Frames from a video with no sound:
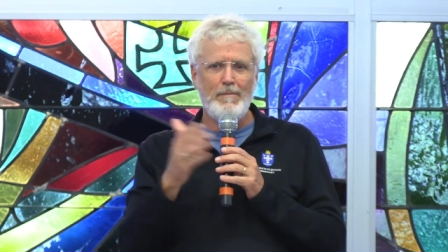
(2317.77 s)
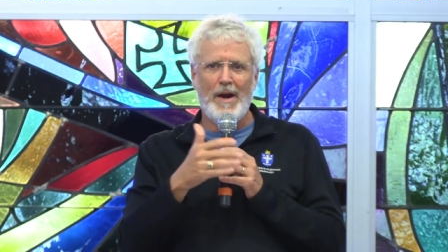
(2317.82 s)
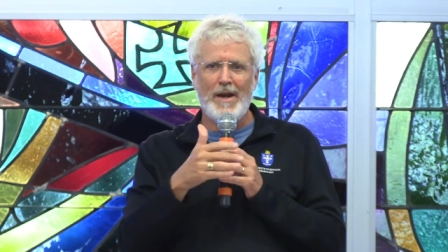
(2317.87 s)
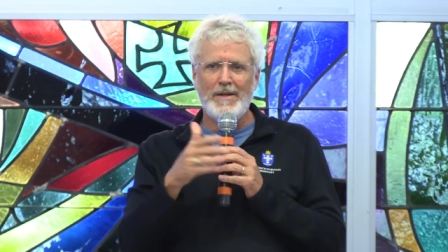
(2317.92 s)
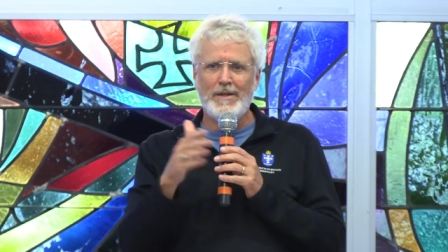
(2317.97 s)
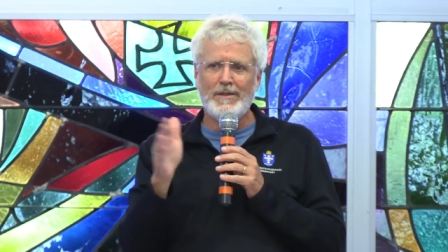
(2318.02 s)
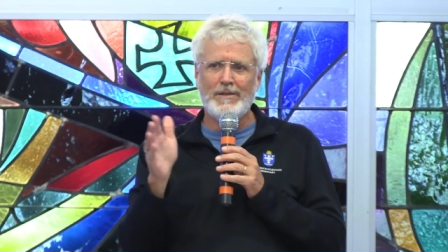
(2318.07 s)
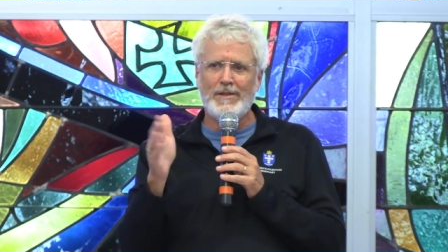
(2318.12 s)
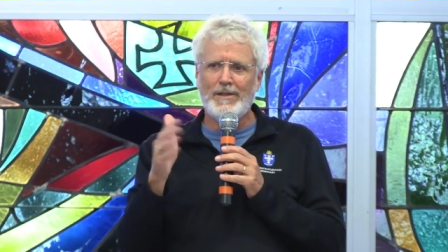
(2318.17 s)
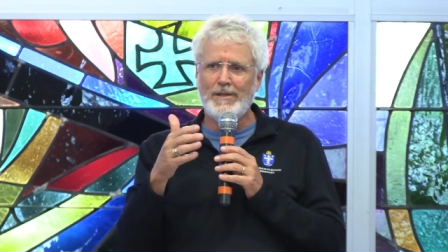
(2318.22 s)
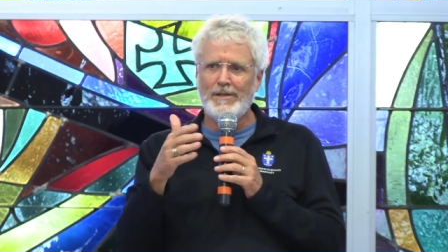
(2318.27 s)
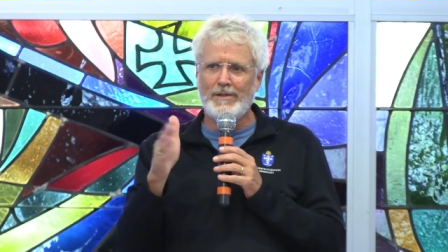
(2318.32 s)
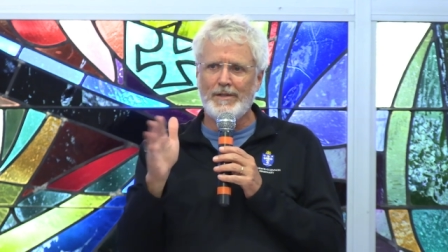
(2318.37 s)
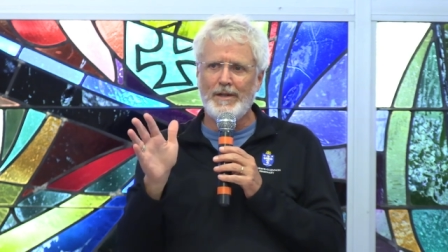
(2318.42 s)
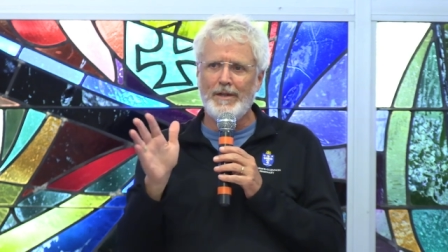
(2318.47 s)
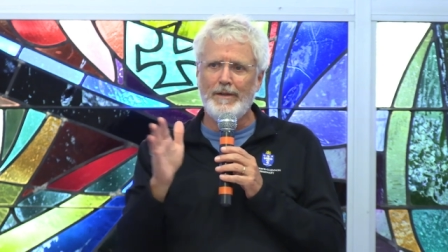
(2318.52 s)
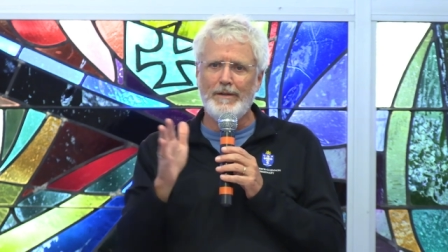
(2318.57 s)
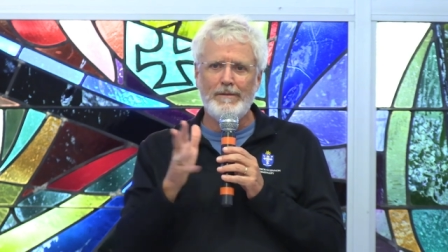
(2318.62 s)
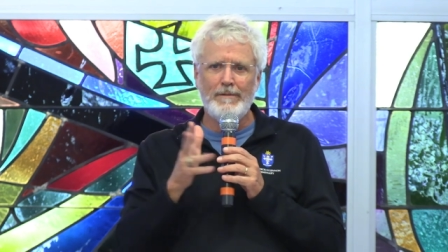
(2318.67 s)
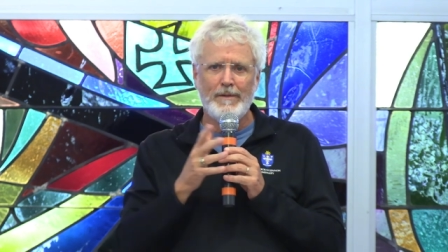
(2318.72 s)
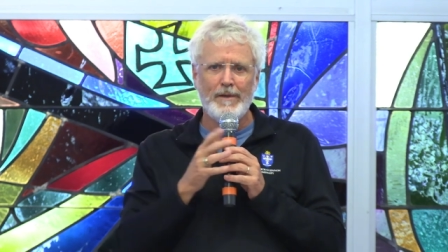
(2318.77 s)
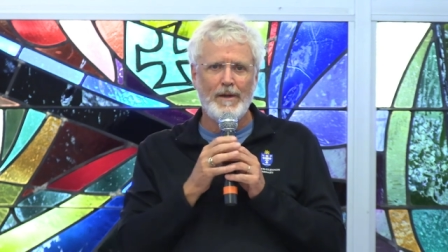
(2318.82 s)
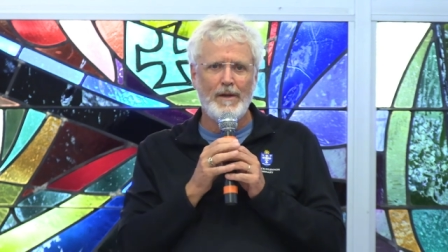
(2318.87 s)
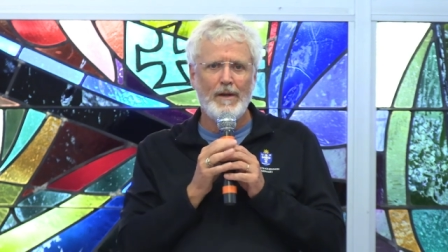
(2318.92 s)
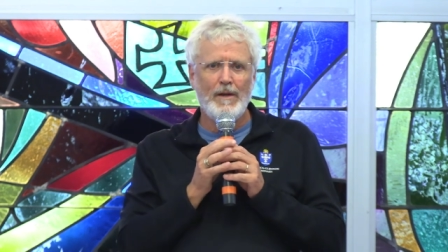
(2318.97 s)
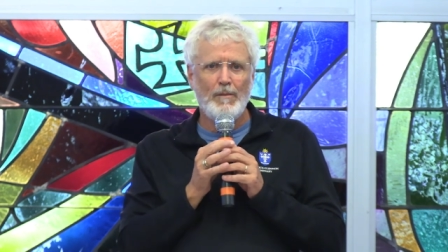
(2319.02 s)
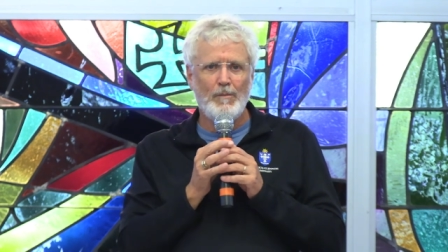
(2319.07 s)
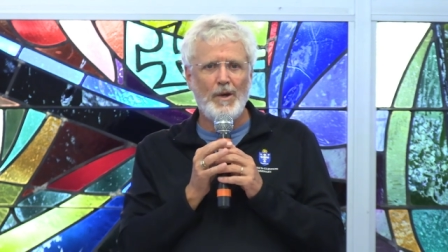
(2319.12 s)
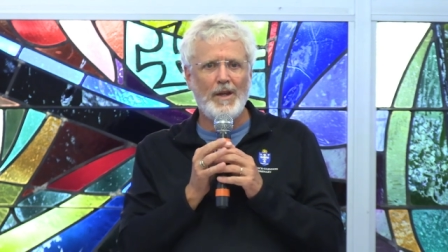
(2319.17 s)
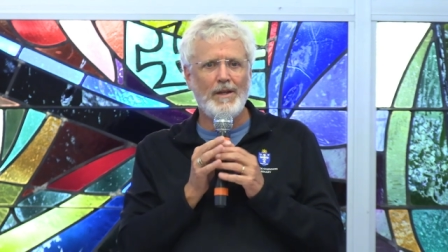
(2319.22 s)
minus the sin,
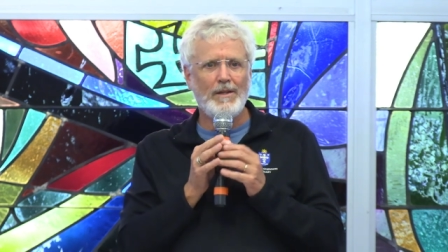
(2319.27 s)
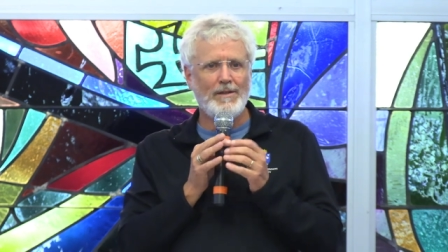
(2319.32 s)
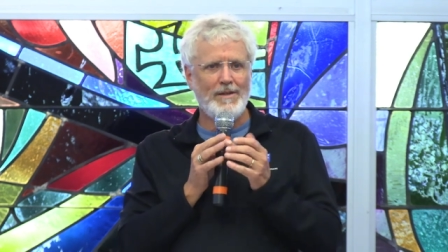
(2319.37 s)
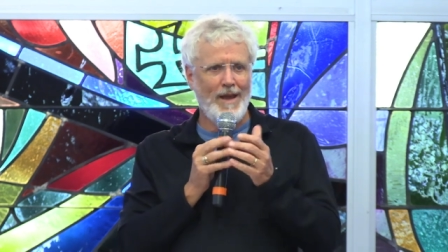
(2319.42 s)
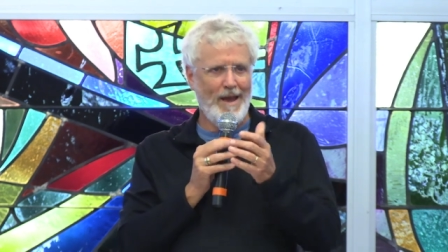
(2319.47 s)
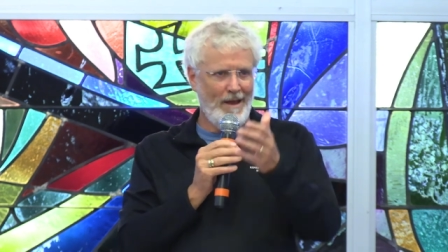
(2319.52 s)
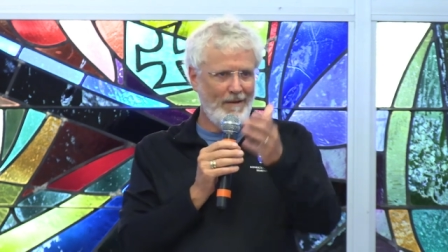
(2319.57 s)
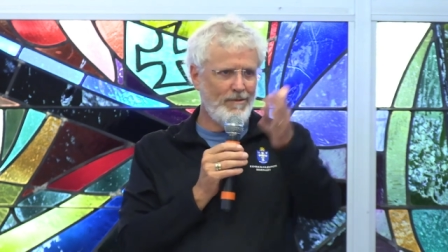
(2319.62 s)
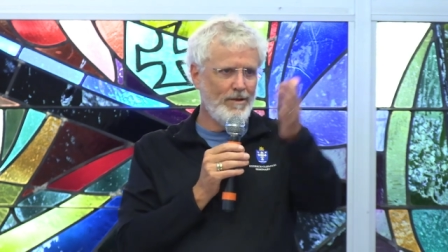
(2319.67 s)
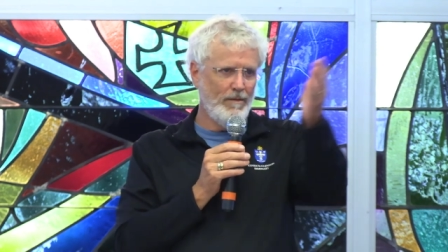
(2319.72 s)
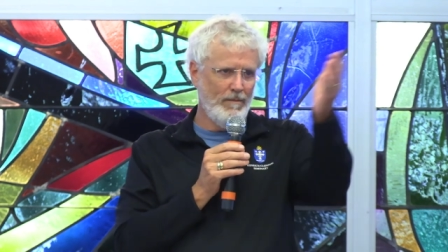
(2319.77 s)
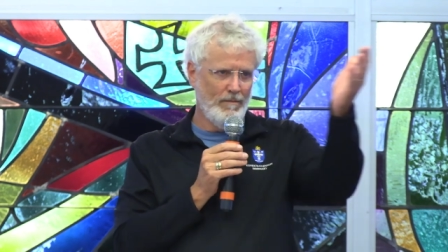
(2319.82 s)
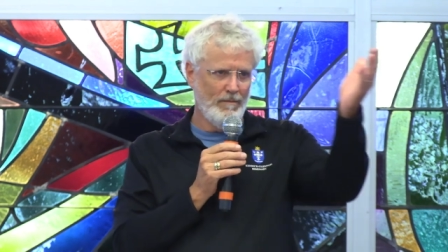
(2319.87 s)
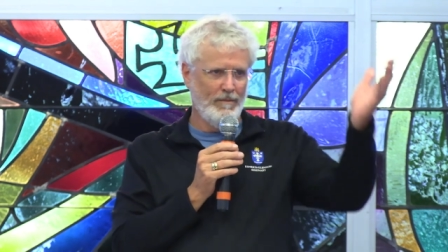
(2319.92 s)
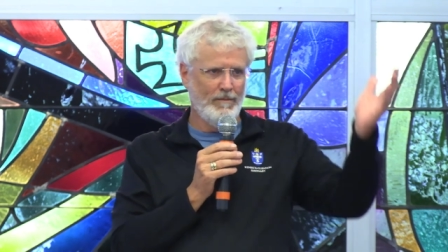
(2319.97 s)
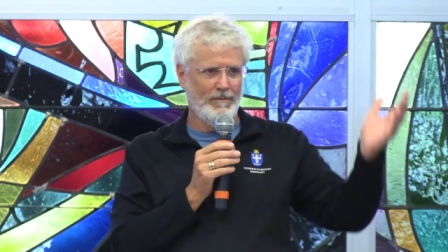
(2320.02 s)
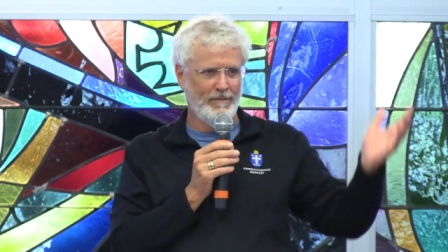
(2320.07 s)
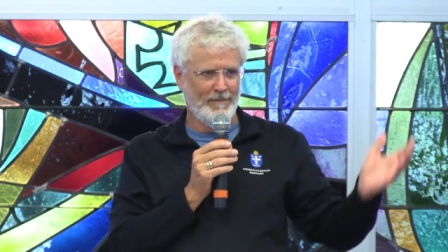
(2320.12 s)
but it's heaven.